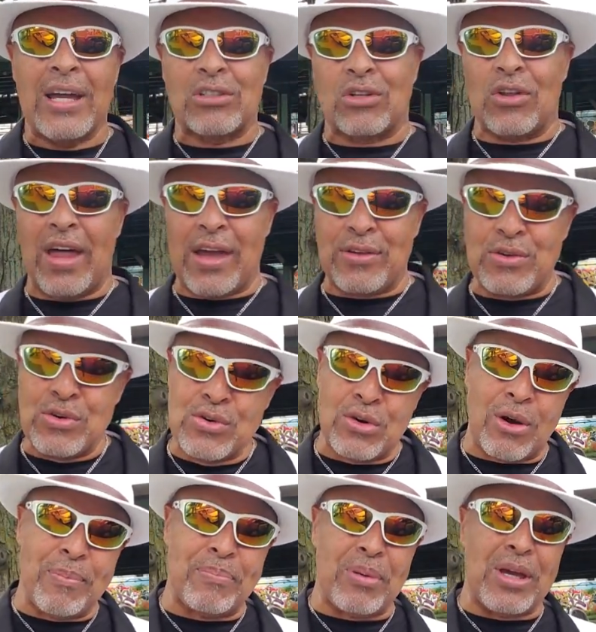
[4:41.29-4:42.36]
so that you
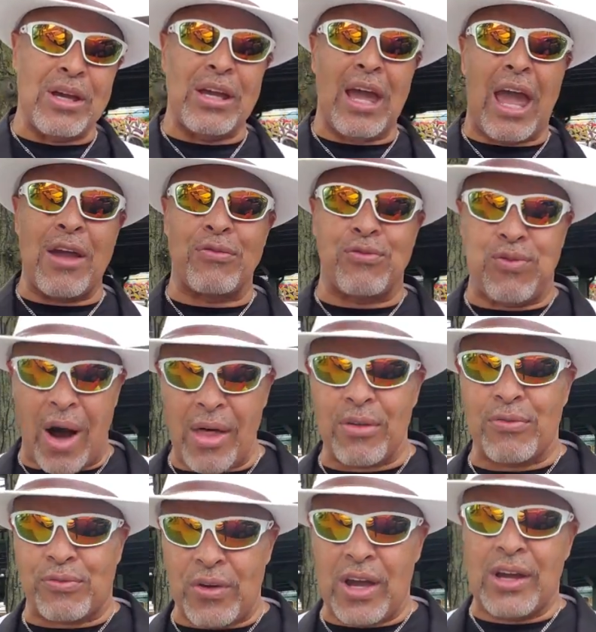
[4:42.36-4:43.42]
can be a
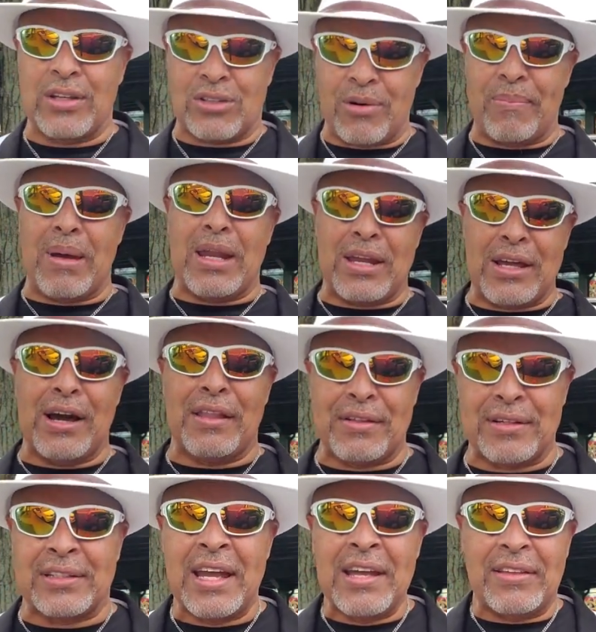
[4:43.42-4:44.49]
father figure to many
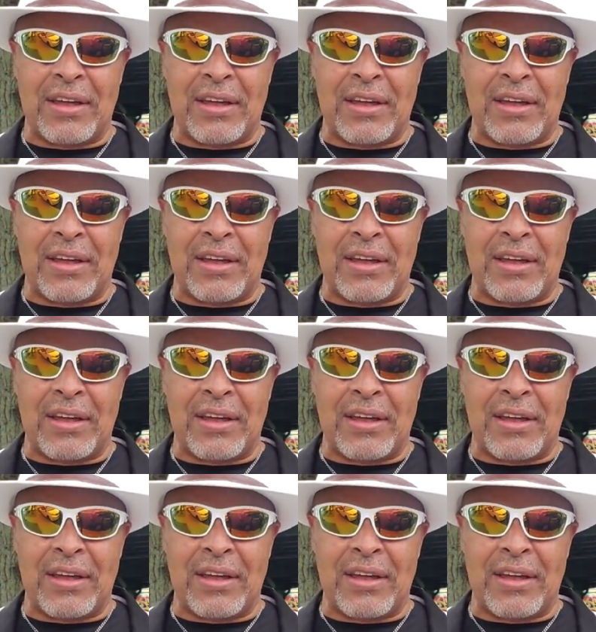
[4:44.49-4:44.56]
others